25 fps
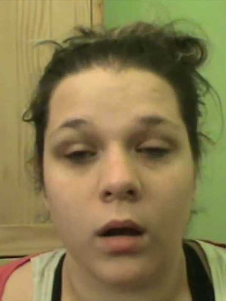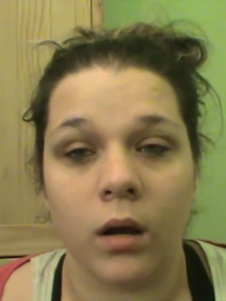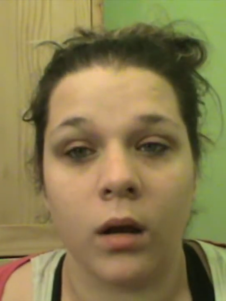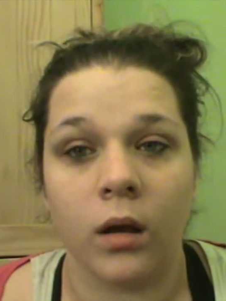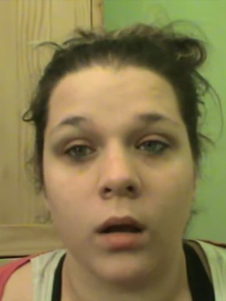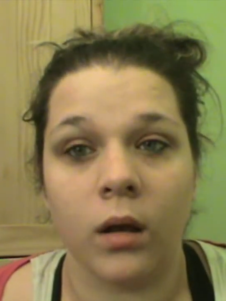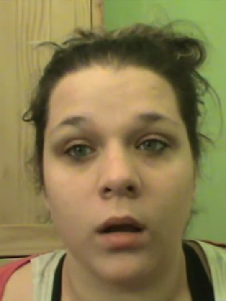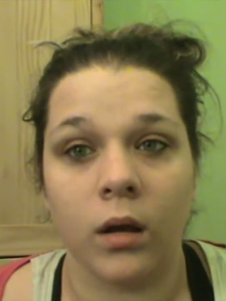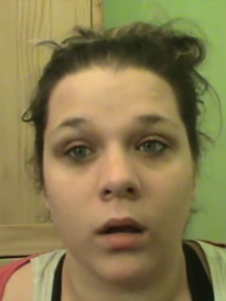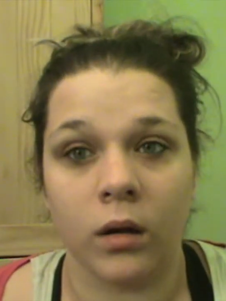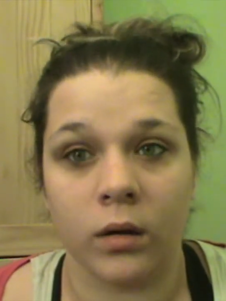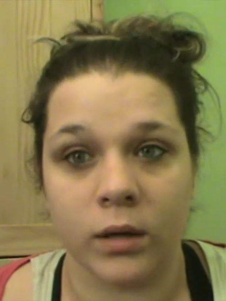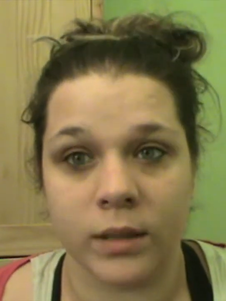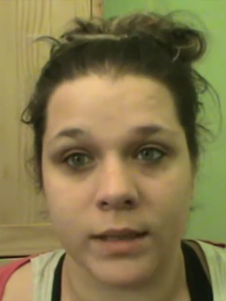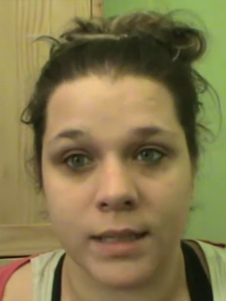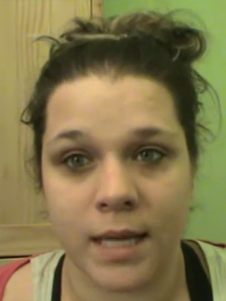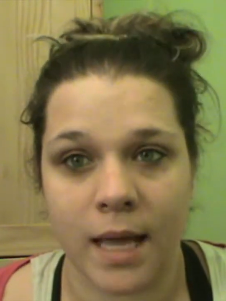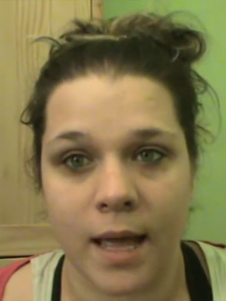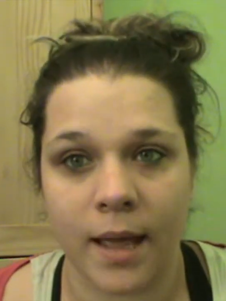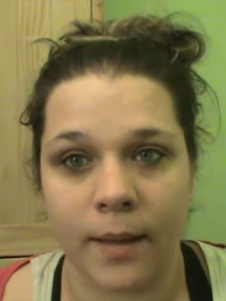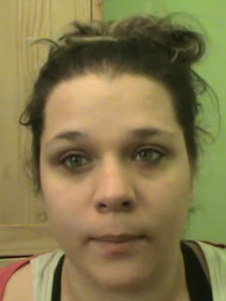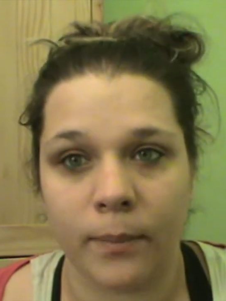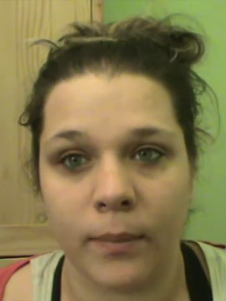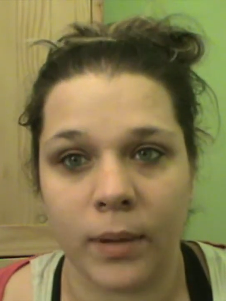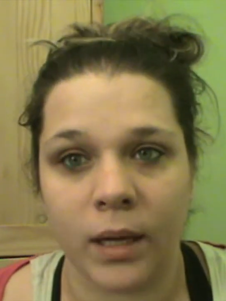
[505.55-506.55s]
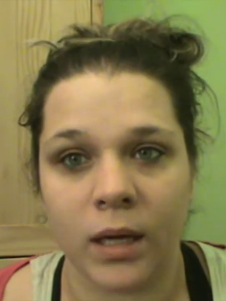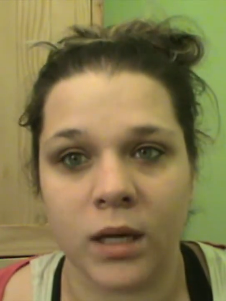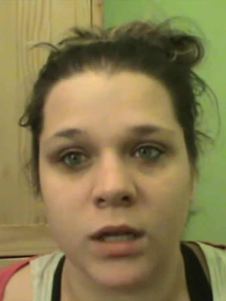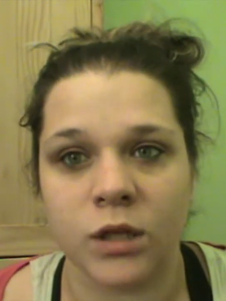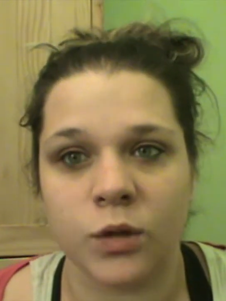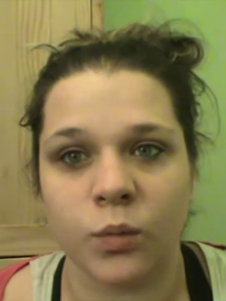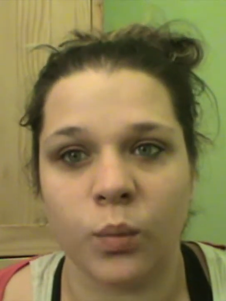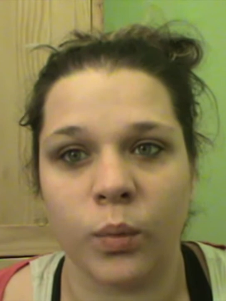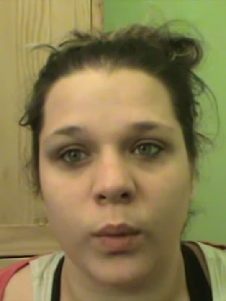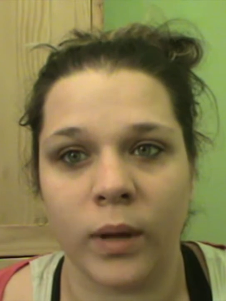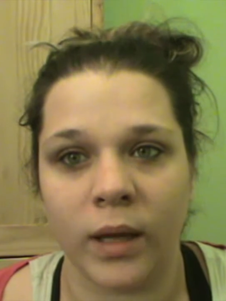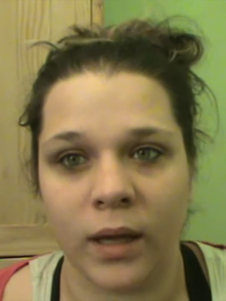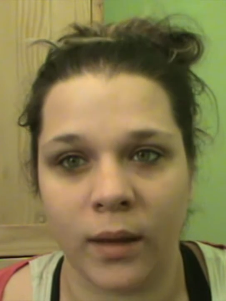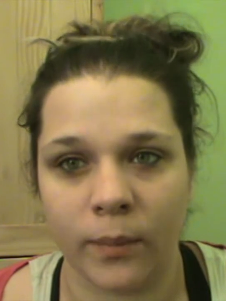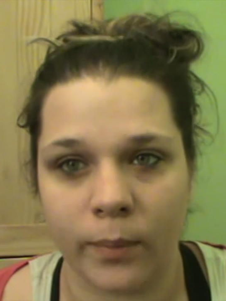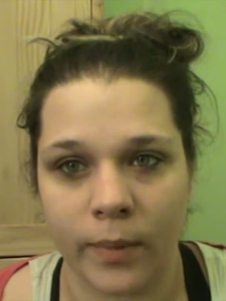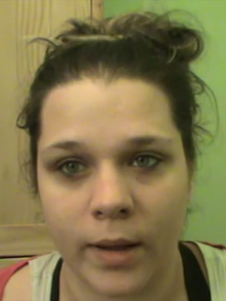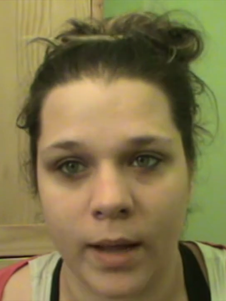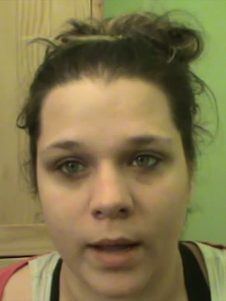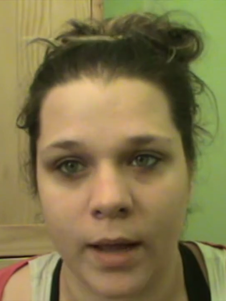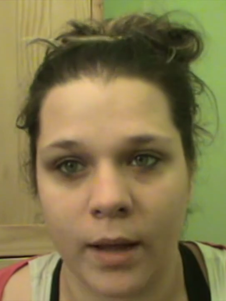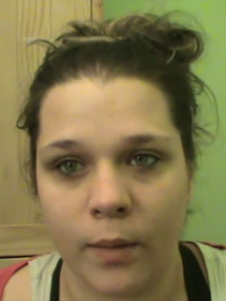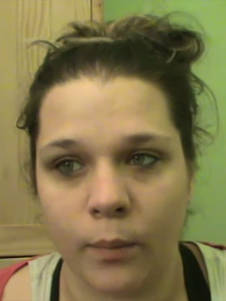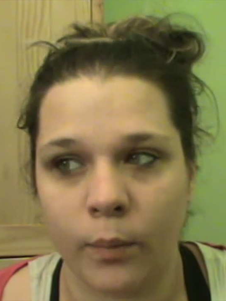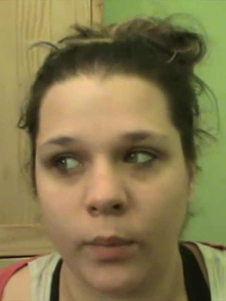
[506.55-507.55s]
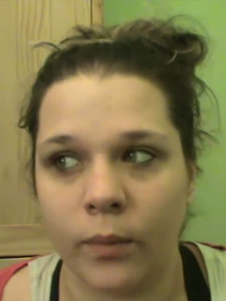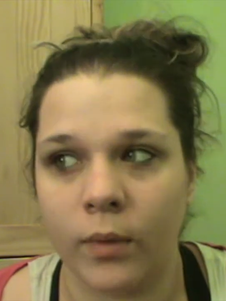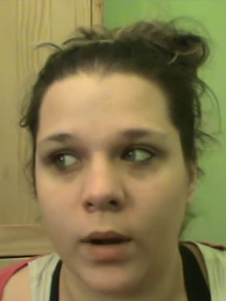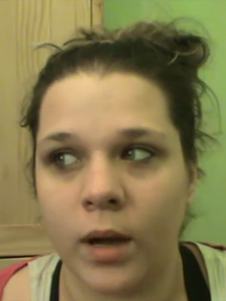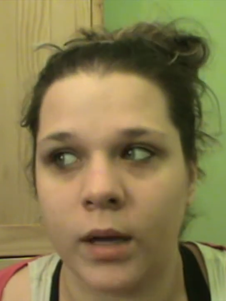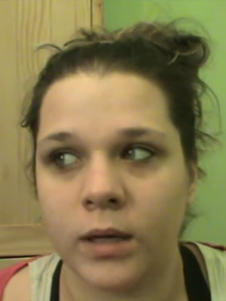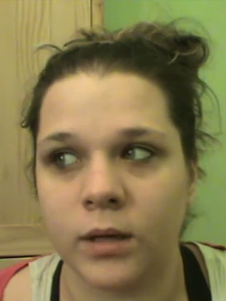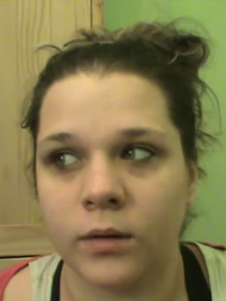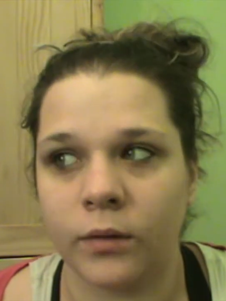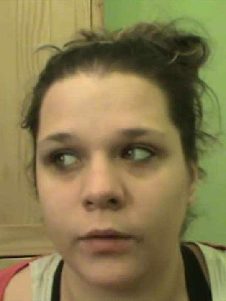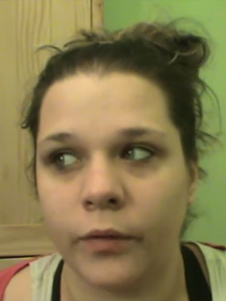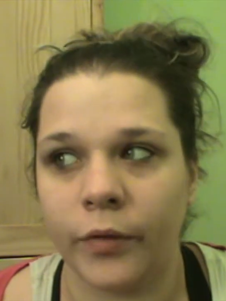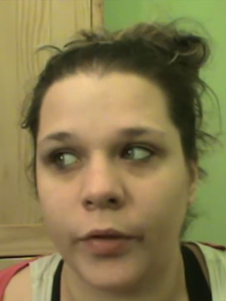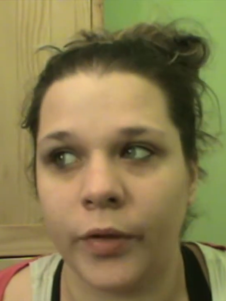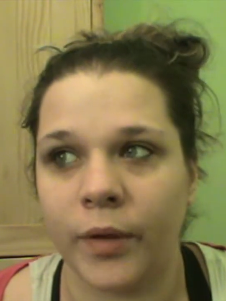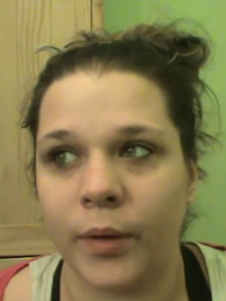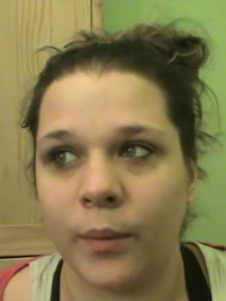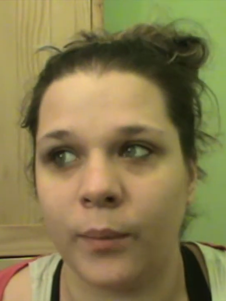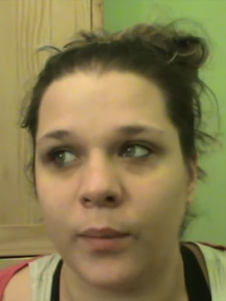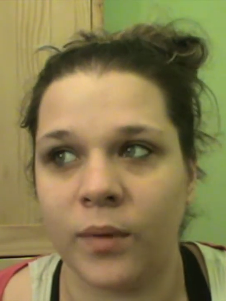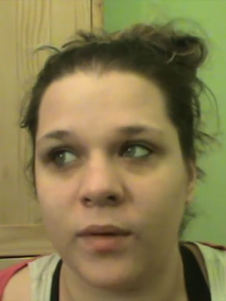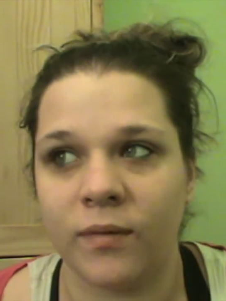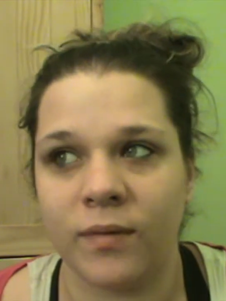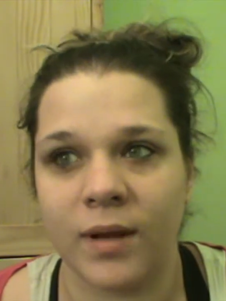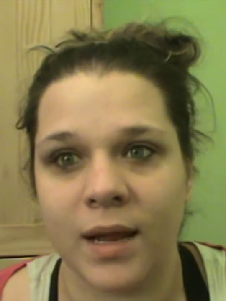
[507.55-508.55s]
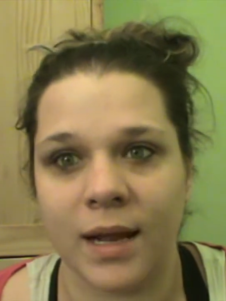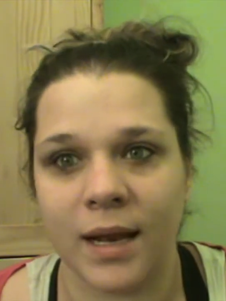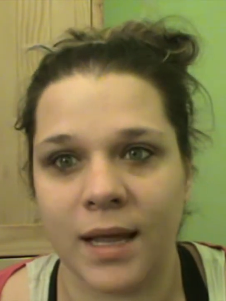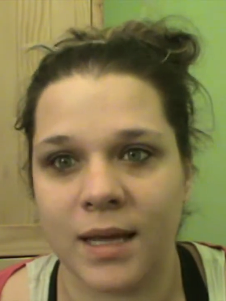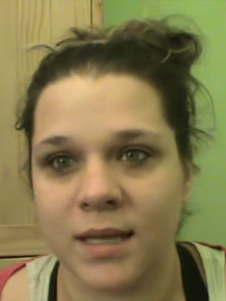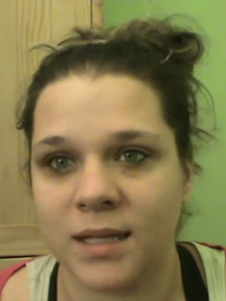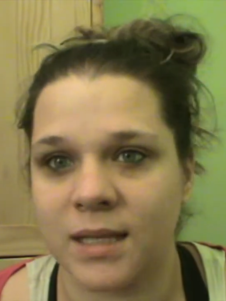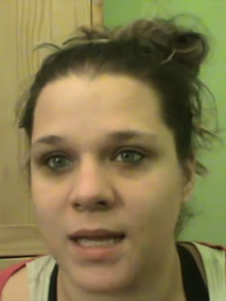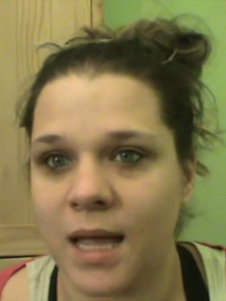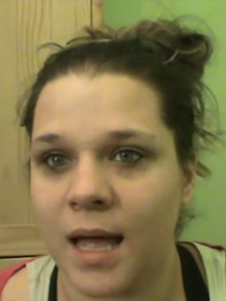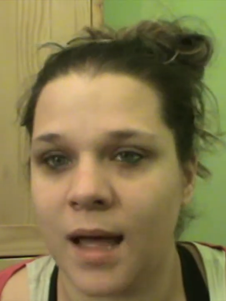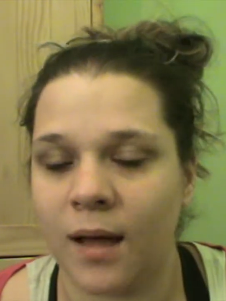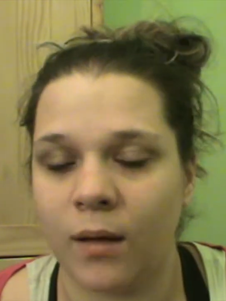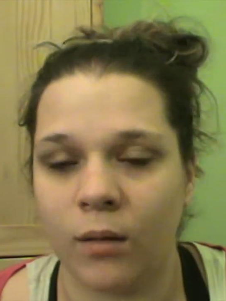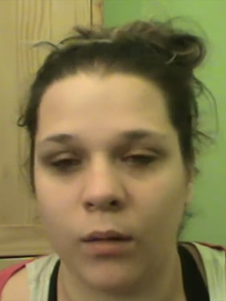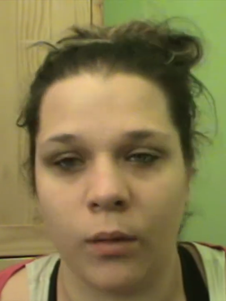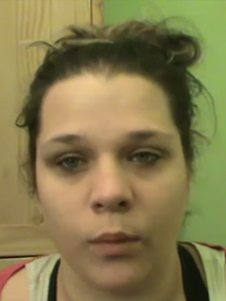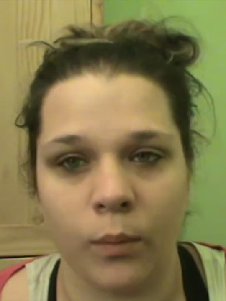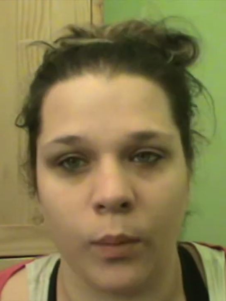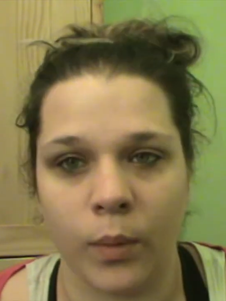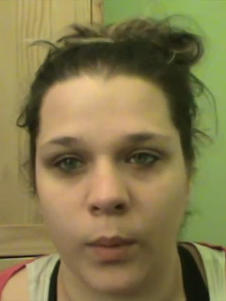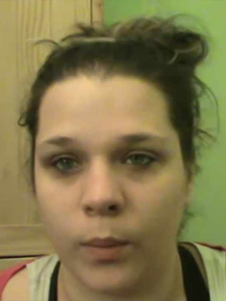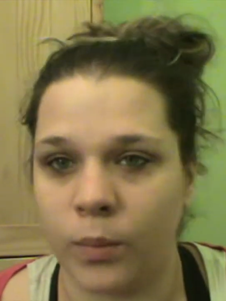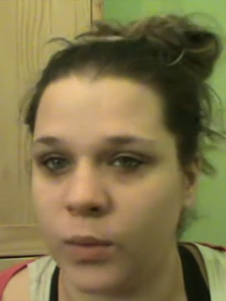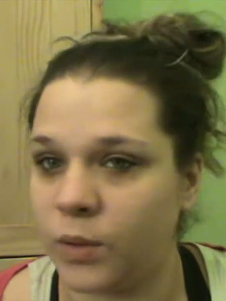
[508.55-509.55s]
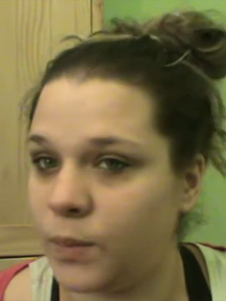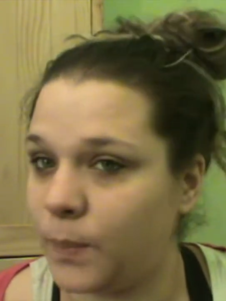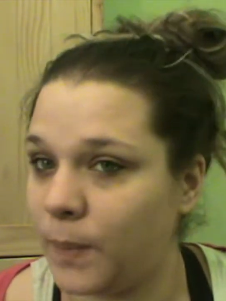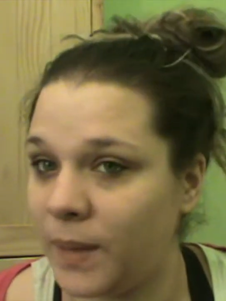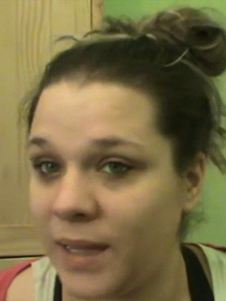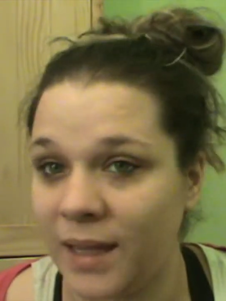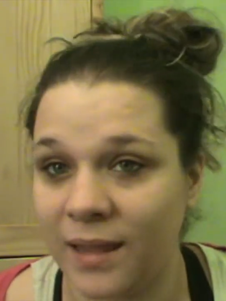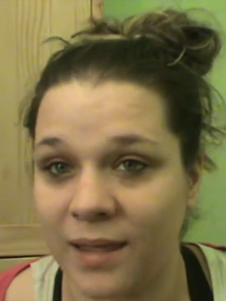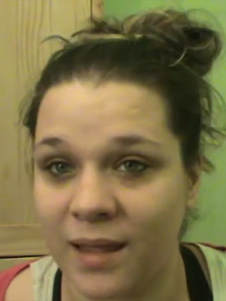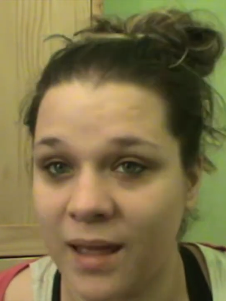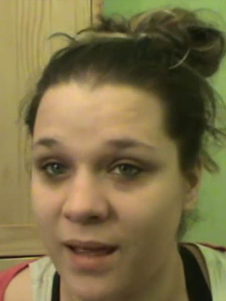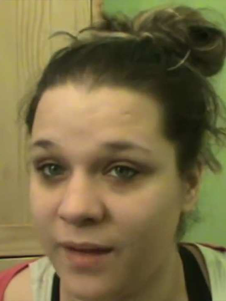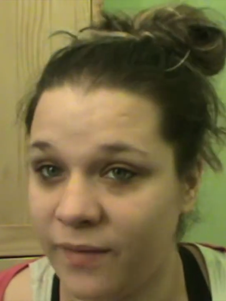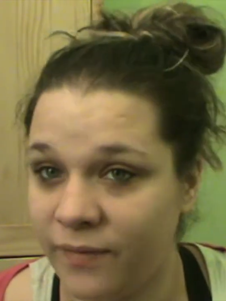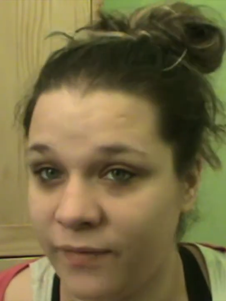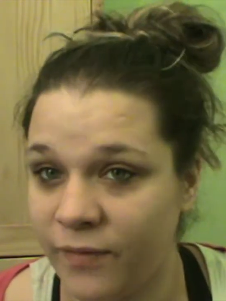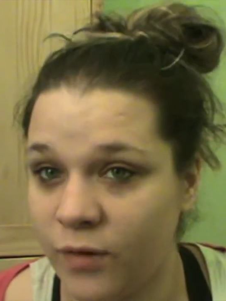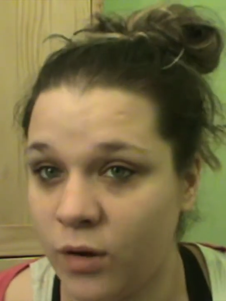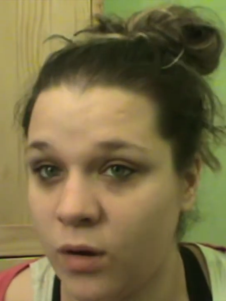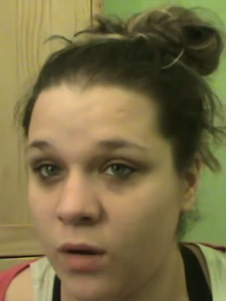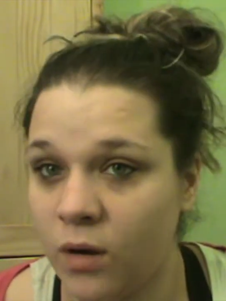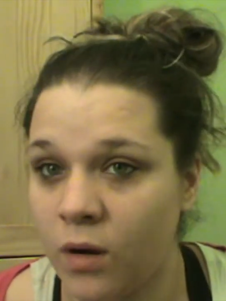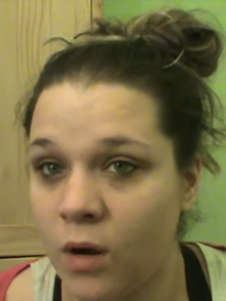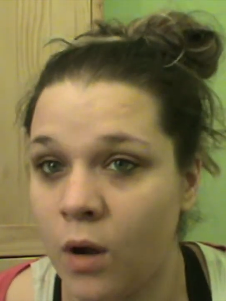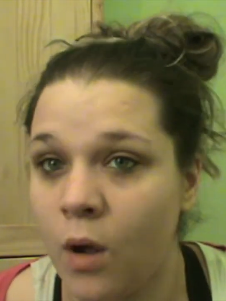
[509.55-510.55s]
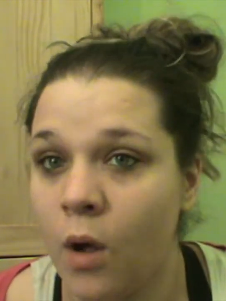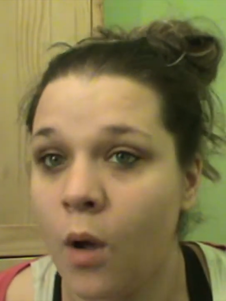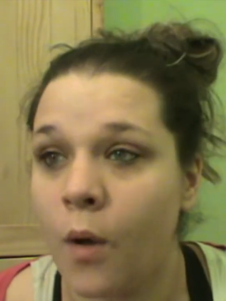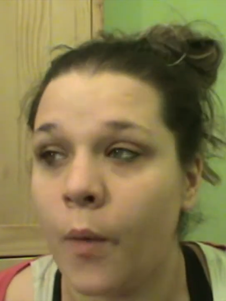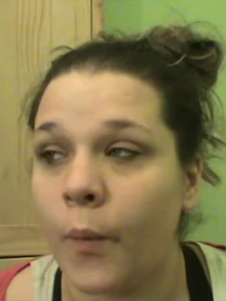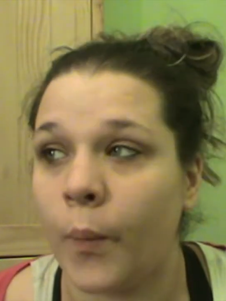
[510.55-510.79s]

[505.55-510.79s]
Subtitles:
long time, because I don't think we realised how long we would be there for.